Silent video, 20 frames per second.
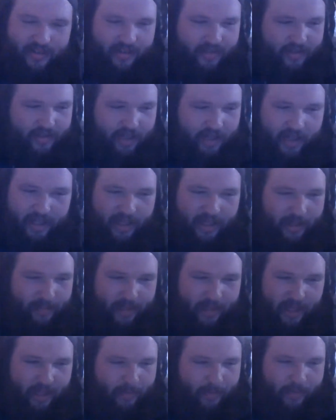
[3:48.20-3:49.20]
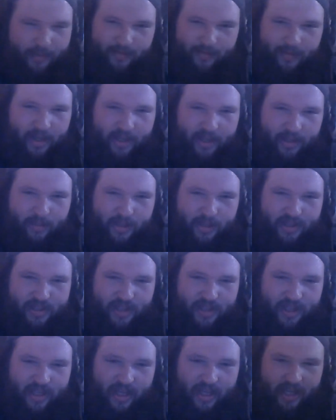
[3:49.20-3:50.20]
trying to keep the animals fed the
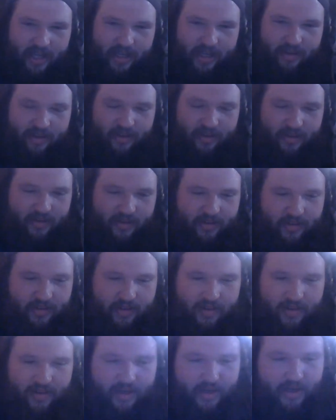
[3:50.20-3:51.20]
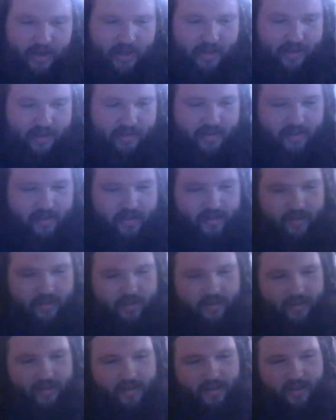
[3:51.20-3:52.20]
best I can. Now,
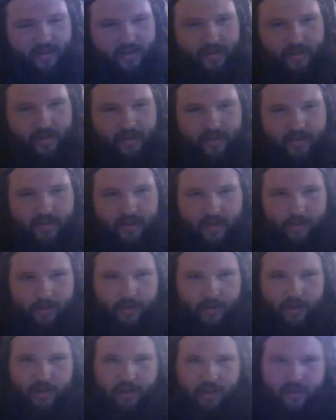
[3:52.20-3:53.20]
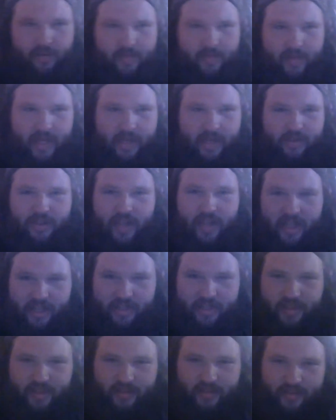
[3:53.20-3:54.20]
one of the
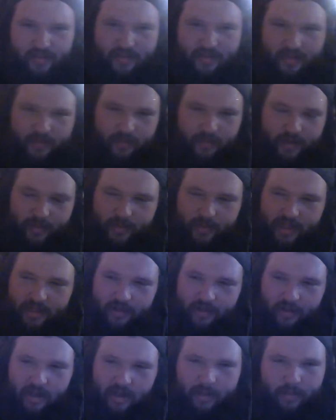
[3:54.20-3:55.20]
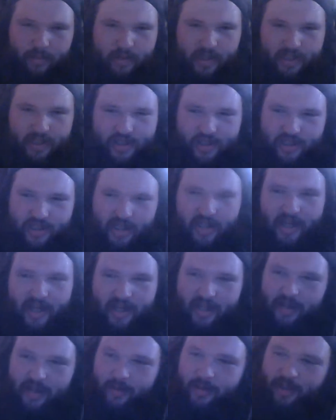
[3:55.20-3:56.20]
downsides with my little operation I
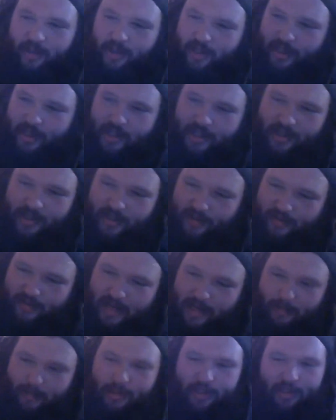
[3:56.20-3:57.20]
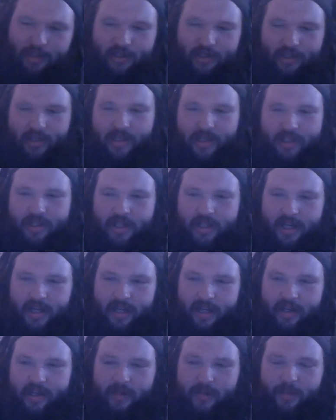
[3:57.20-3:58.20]
got here with the chickens and the rabbits is
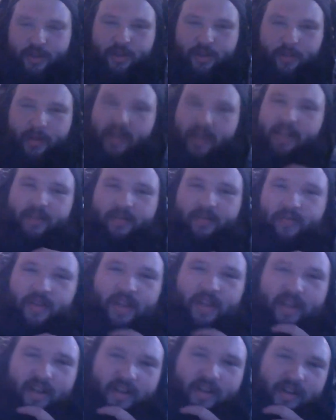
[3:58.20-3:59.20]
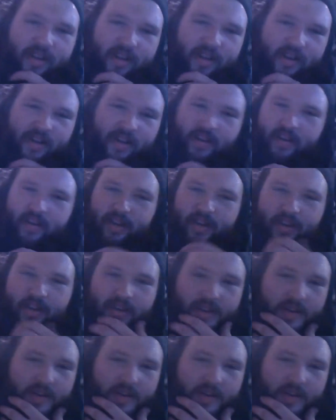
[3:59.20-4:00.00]
that I'm still buying feed. You